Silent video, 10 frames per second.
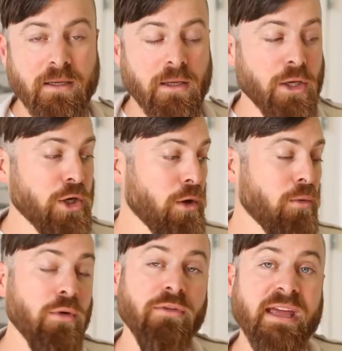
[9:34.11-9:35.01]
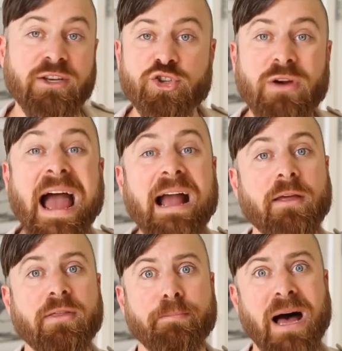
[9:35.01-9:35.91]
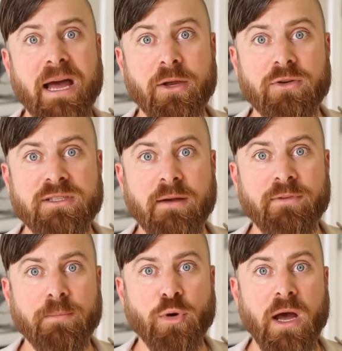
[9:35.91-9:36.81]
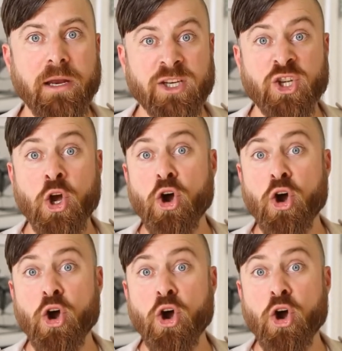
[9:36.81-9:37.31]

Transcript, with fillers: you know, they track the buyers of your product.